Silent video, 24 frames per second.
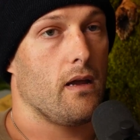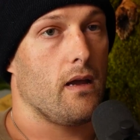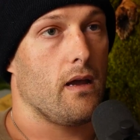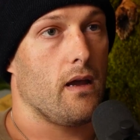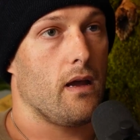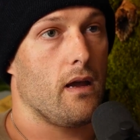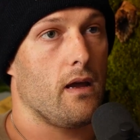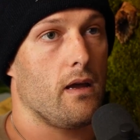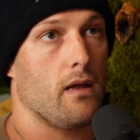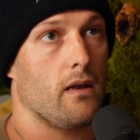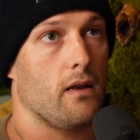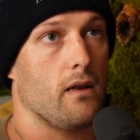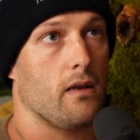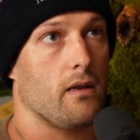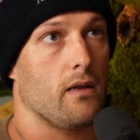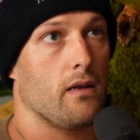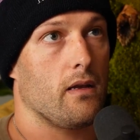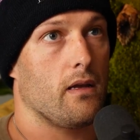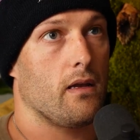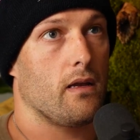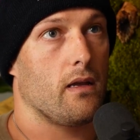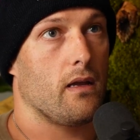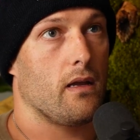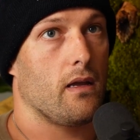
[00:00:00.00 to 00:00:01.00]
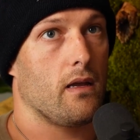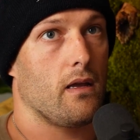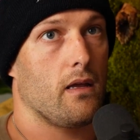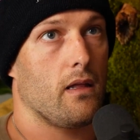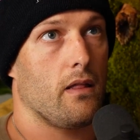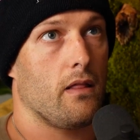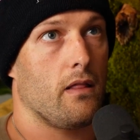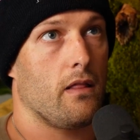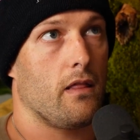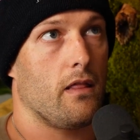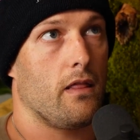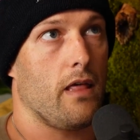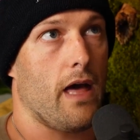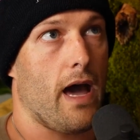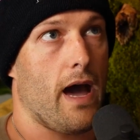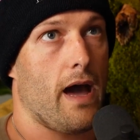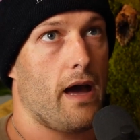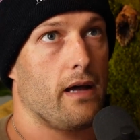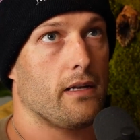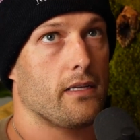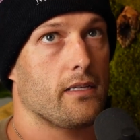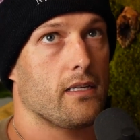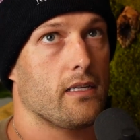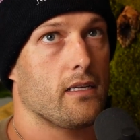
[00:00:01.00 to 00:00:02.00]
And
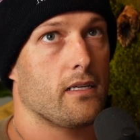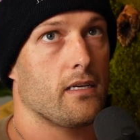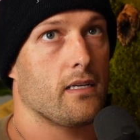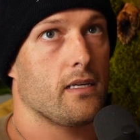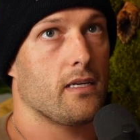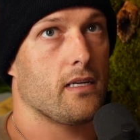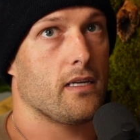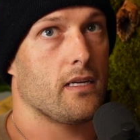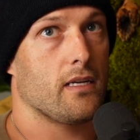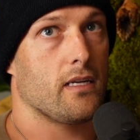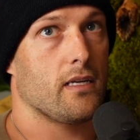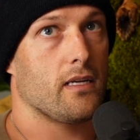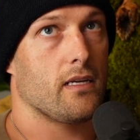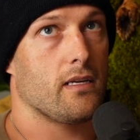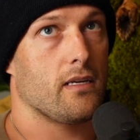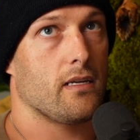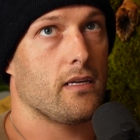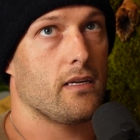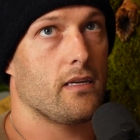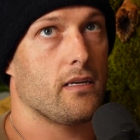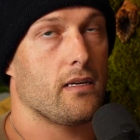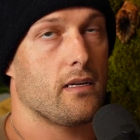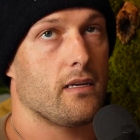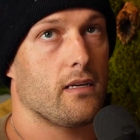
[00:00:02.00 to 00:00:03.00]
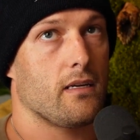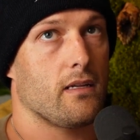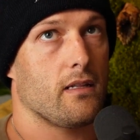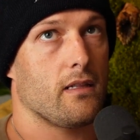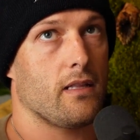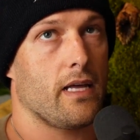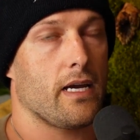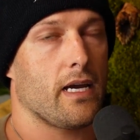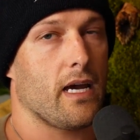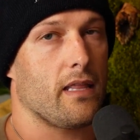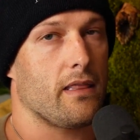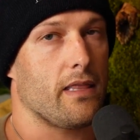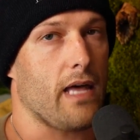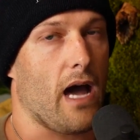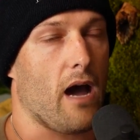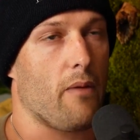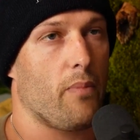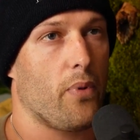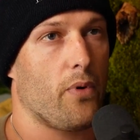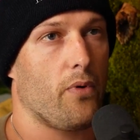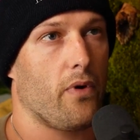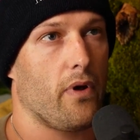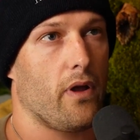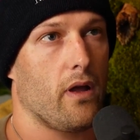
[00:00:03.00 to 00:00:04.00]
that, like at
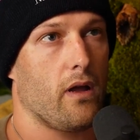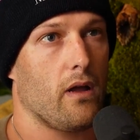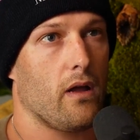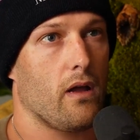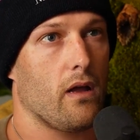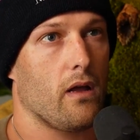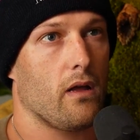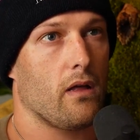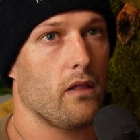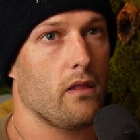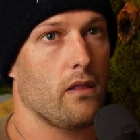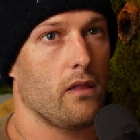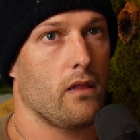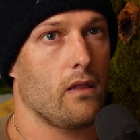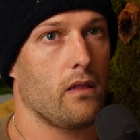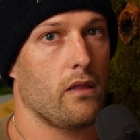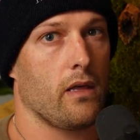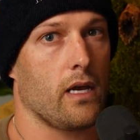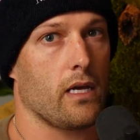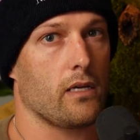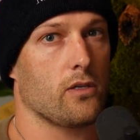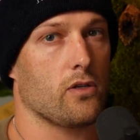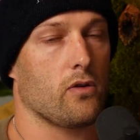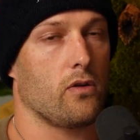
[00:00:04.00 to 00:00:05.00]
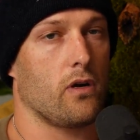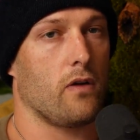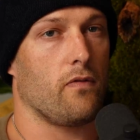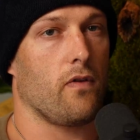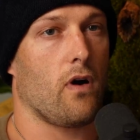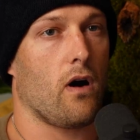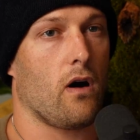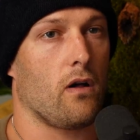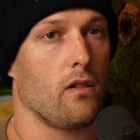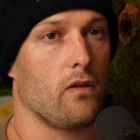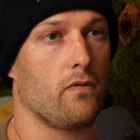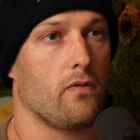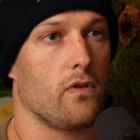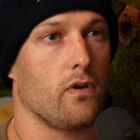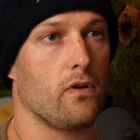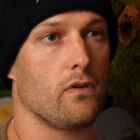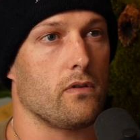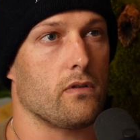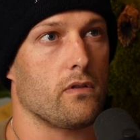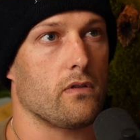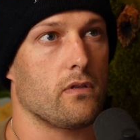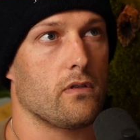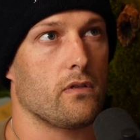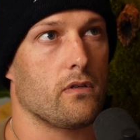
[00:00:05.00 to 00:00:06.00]
that point, like sort of all of
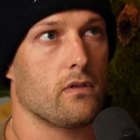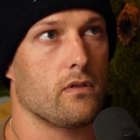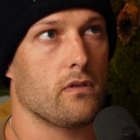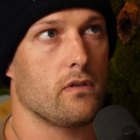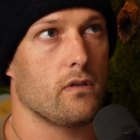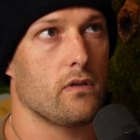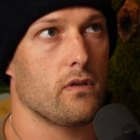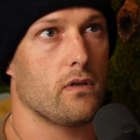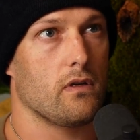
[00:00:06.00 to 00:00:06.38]
those,